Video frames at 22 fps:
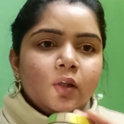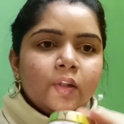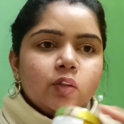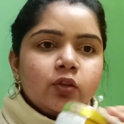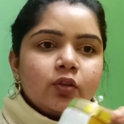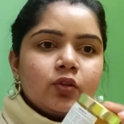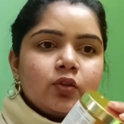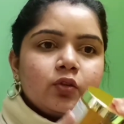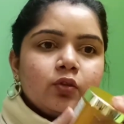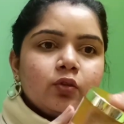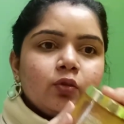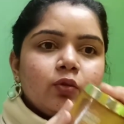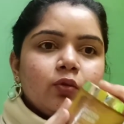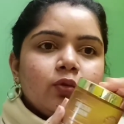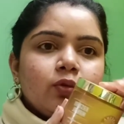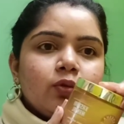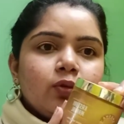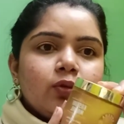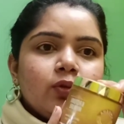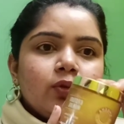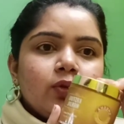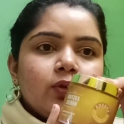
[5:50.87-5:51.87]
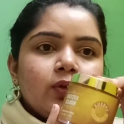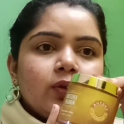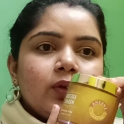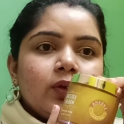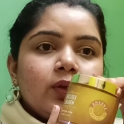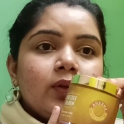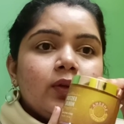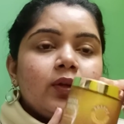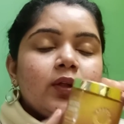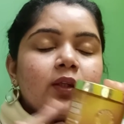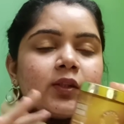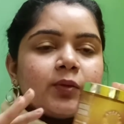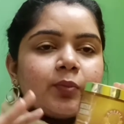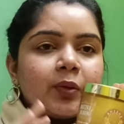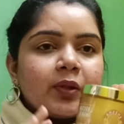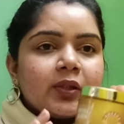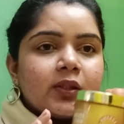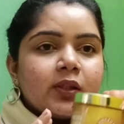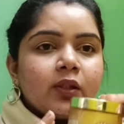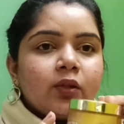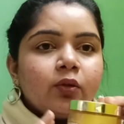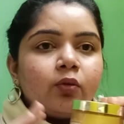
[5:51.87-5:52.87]
So
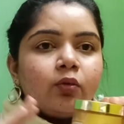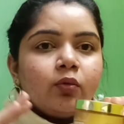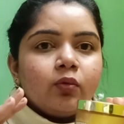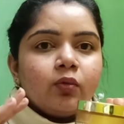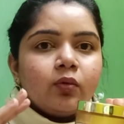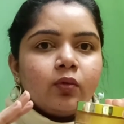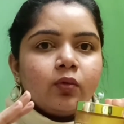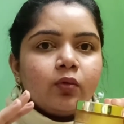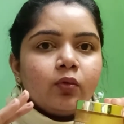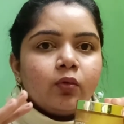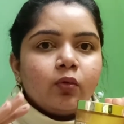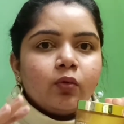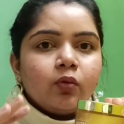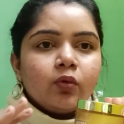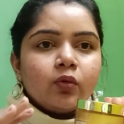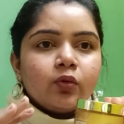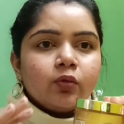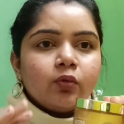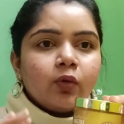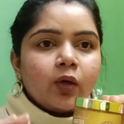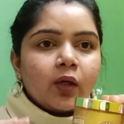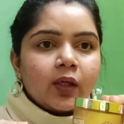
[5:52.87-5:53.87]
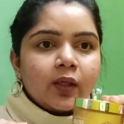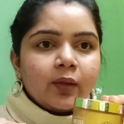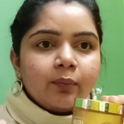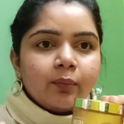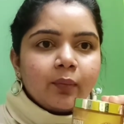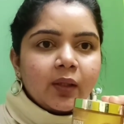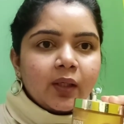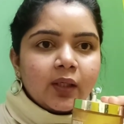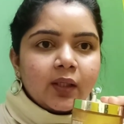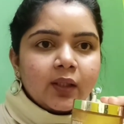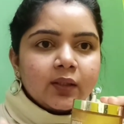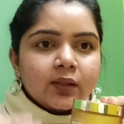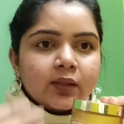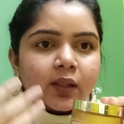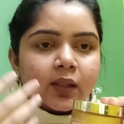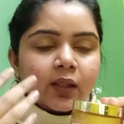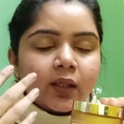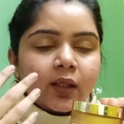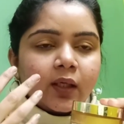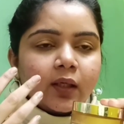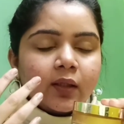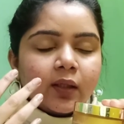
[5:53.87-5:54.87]
especially those who are in mid-age
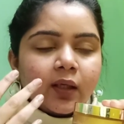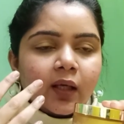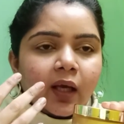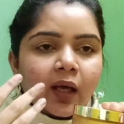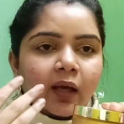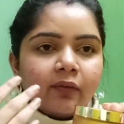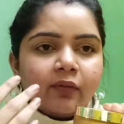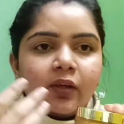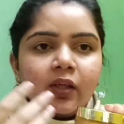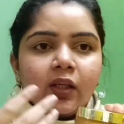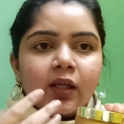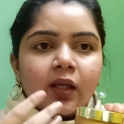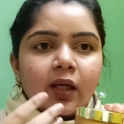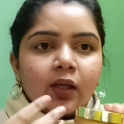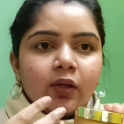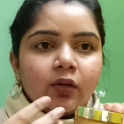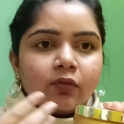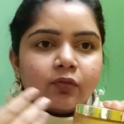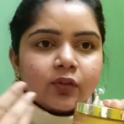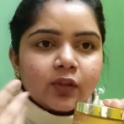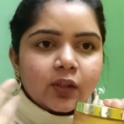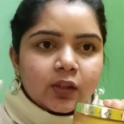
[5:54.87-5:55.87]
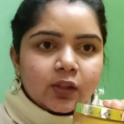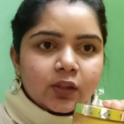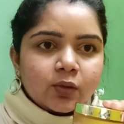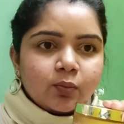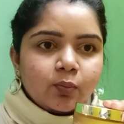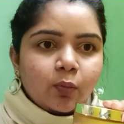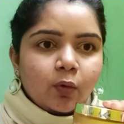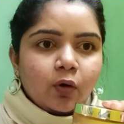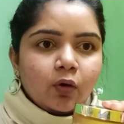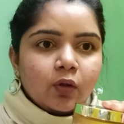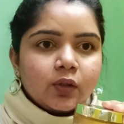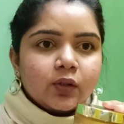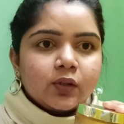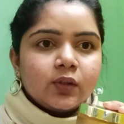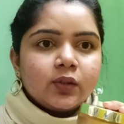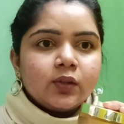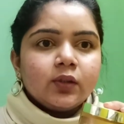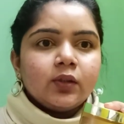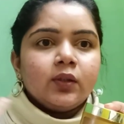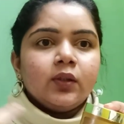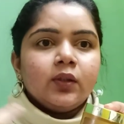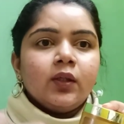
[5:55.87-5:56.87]
and they have any kind of
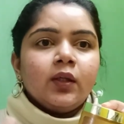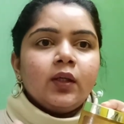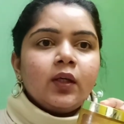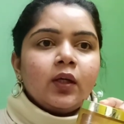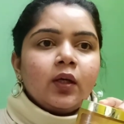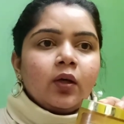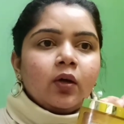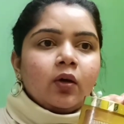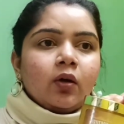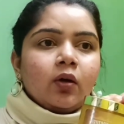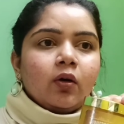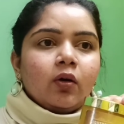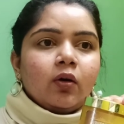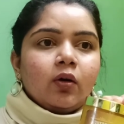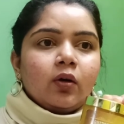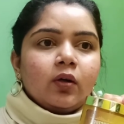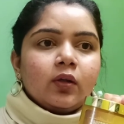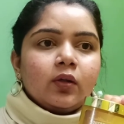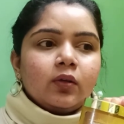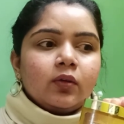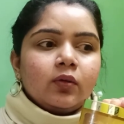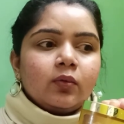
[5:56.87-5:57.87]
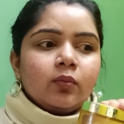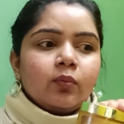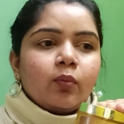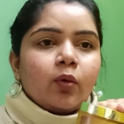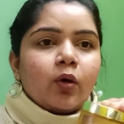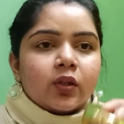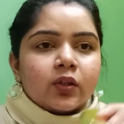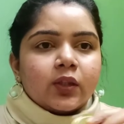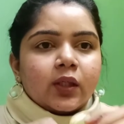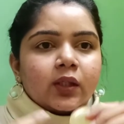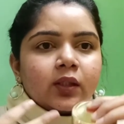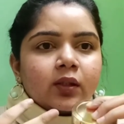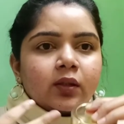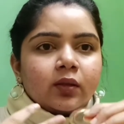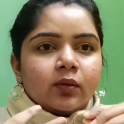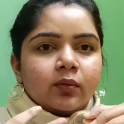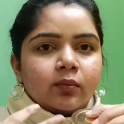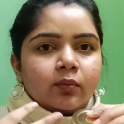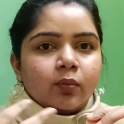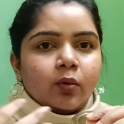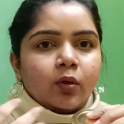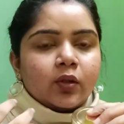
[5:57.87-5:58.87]
sunspots, or bahut
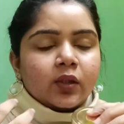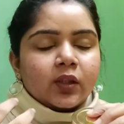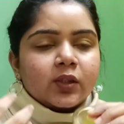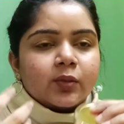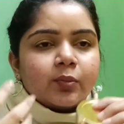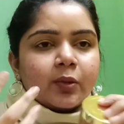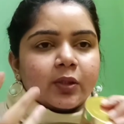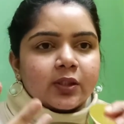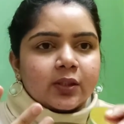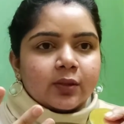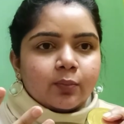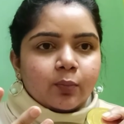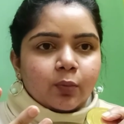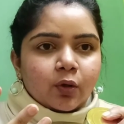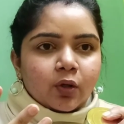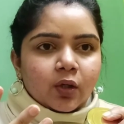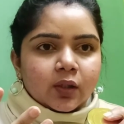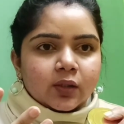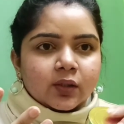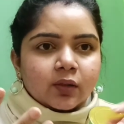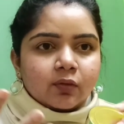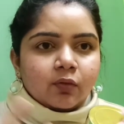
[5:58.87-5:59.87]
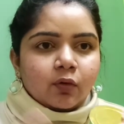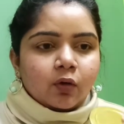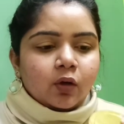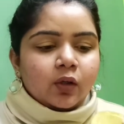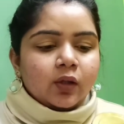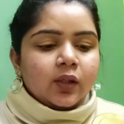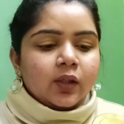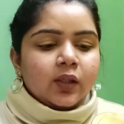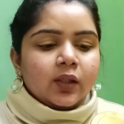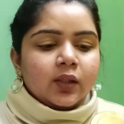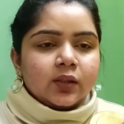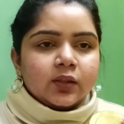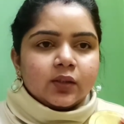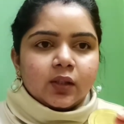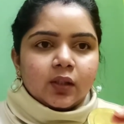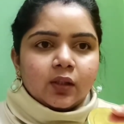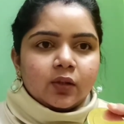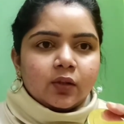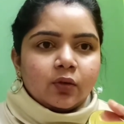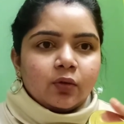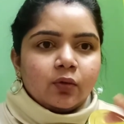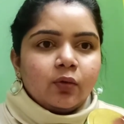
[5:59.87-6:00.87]
jyada bahut expensive products afford nahi kar
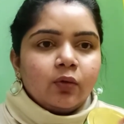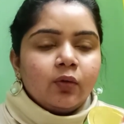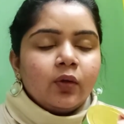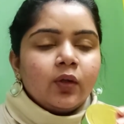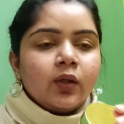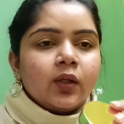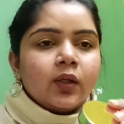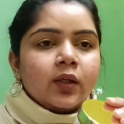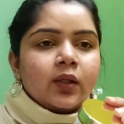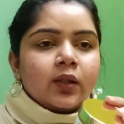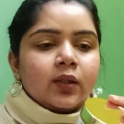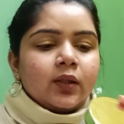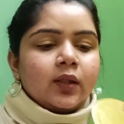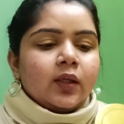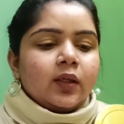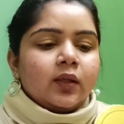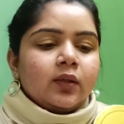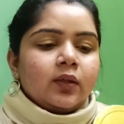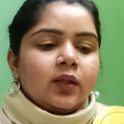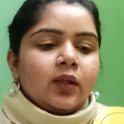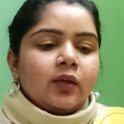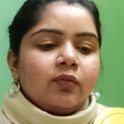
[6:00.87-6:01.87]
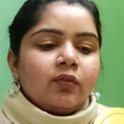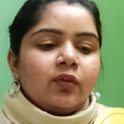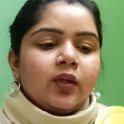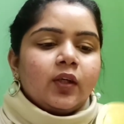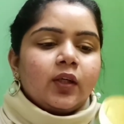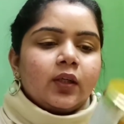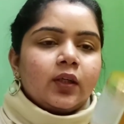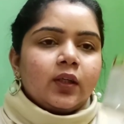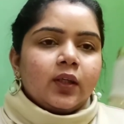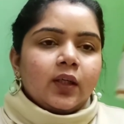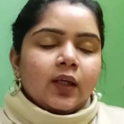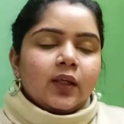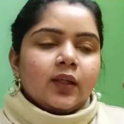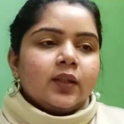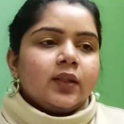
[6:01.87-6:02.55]
sakte ho, then definitely get